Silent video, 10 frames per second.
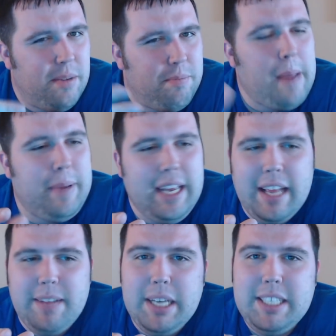maybe
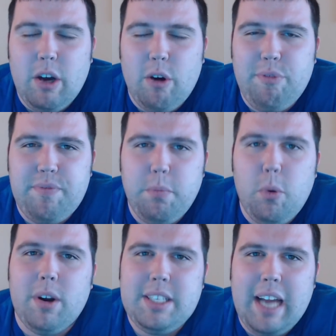get myself
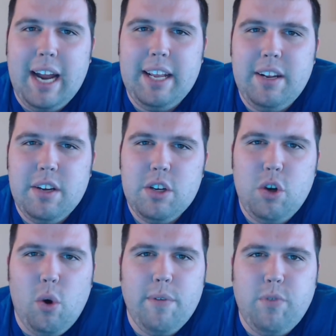more excited going